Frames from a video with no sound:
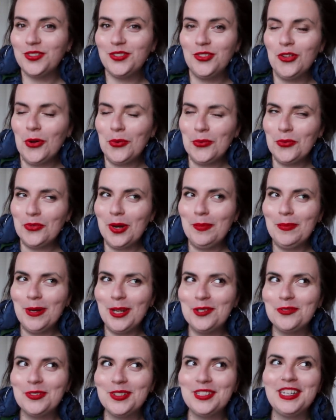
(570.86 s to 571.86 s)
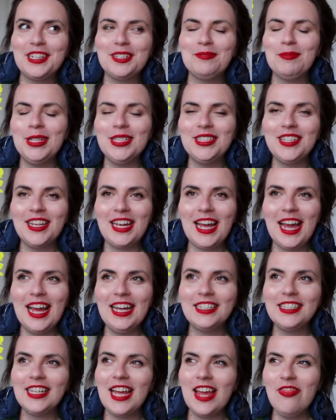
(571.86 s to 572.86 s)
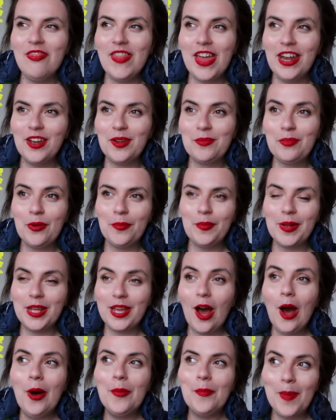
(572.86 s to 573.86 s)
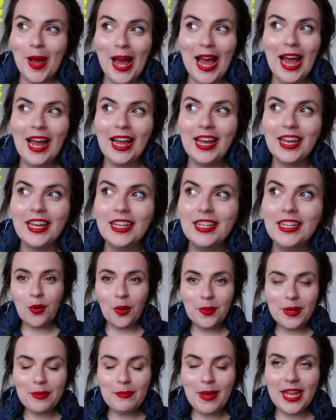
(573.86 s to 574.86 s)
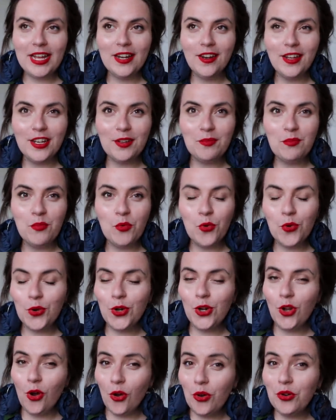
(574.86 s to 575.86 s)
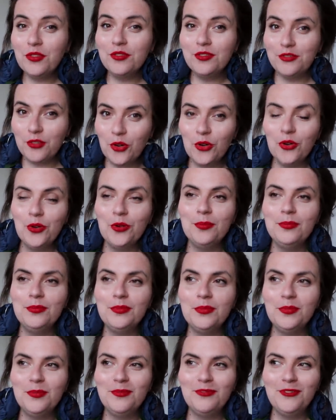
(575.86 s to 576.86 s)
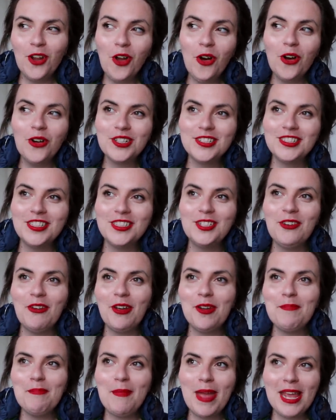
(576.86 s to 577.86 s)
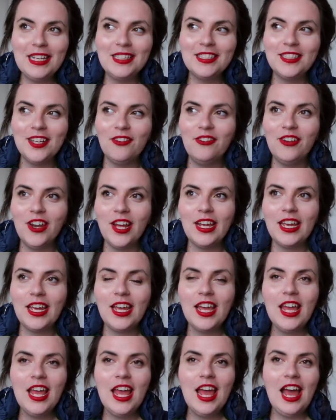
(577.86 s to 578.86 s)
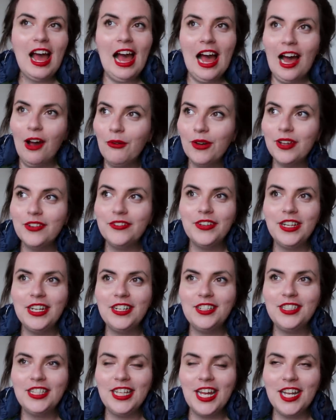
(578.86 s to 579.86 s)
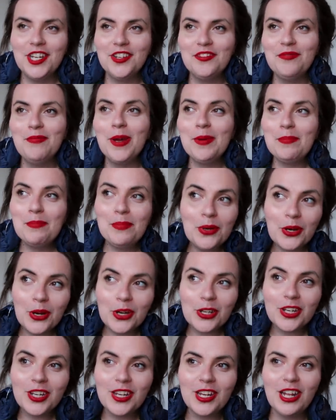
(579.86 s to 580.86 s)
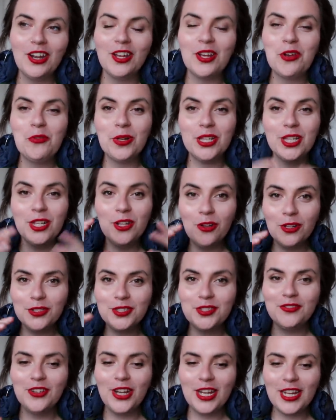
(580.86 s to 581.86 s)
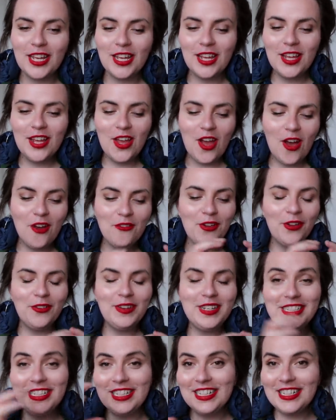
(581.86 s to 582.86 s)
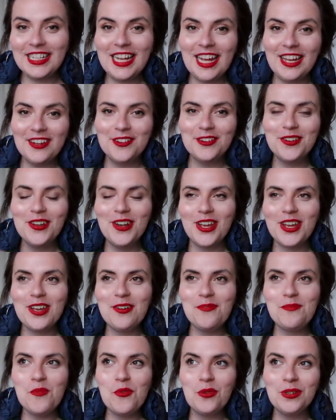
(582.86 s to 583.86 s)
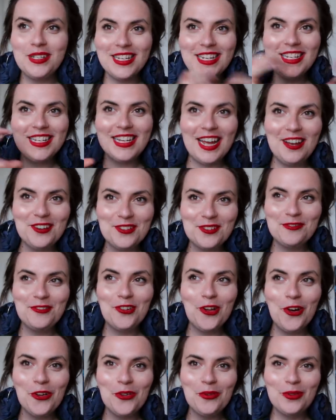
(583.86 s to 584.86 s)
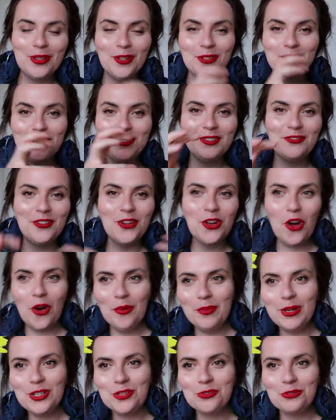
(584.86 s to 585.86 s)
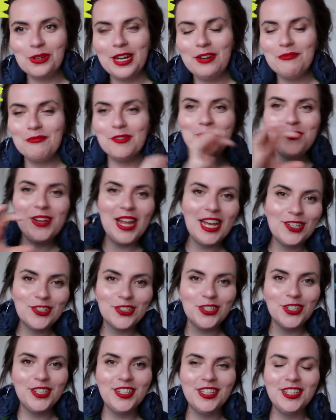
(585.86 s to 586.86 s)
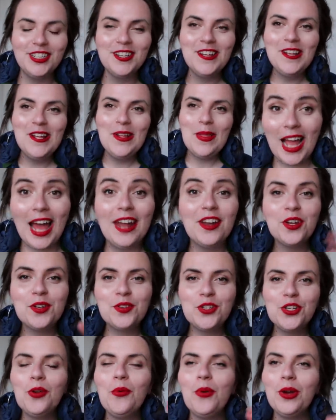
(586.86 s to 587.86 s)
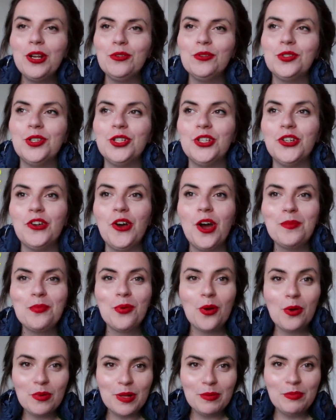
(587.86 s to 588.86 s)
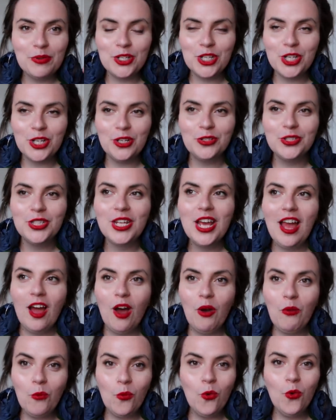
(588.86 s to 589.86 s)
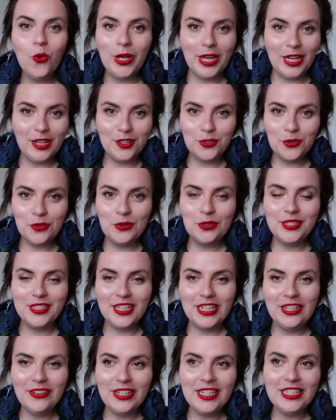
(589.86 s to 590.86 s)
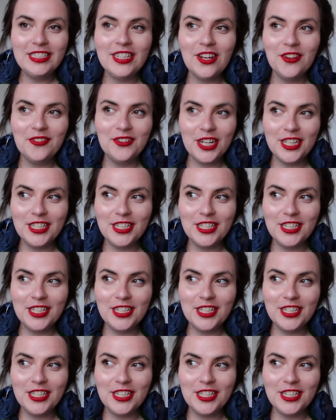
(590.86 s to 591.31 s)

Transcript: not upload for 6 months, I guess, and then I'd probably come back and I'd probably make like more long form vlogs. So I'd make stuff like how I finished the end of my book, like with lots of like a very detailed, like a more detailed vlog with lots of different commentary and reflection. And I, do you know what I'd also do? I'd probably produce a walking tour series of